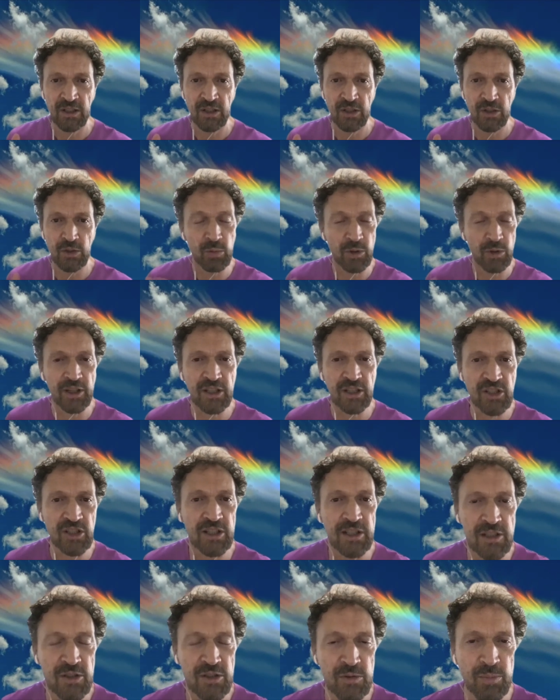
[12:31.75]
you want to
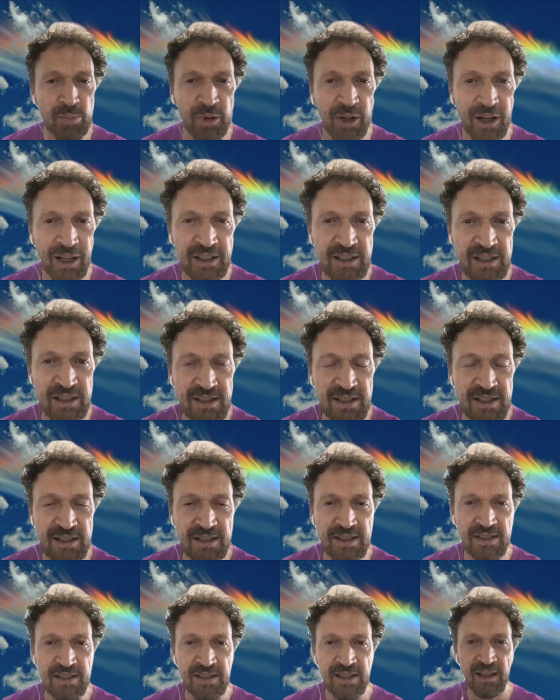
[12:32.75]
actually do
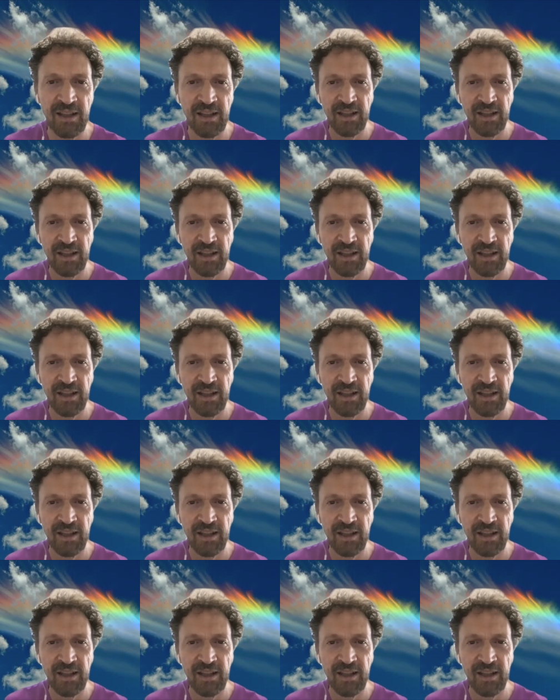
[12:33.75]
practices